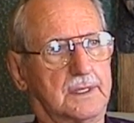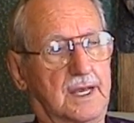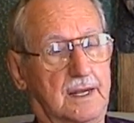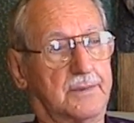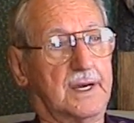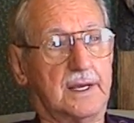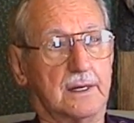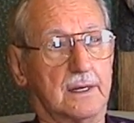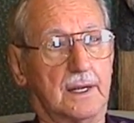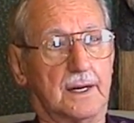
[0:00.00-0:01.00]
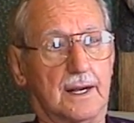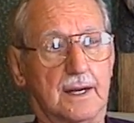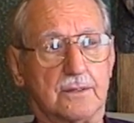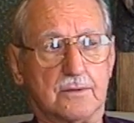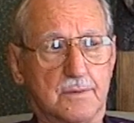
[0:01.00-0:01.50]
Camp Hale, and I
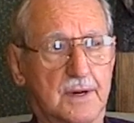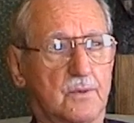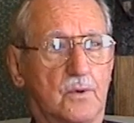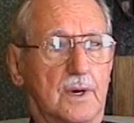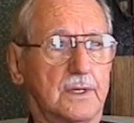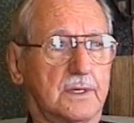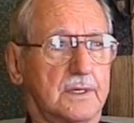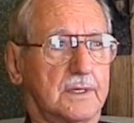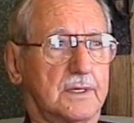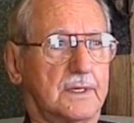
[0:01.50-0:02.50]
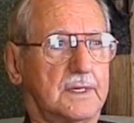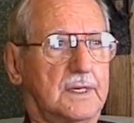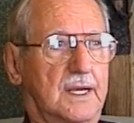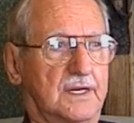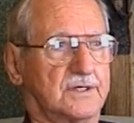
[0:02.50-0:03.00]
don't remember what
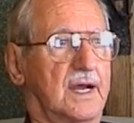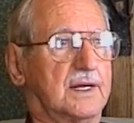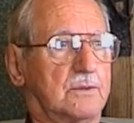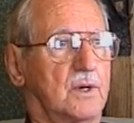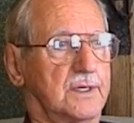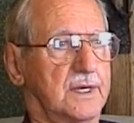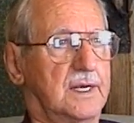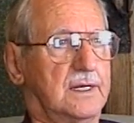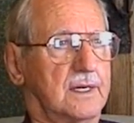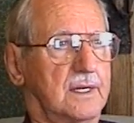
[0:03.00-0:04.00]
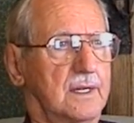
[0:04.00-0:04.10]
exactly what date.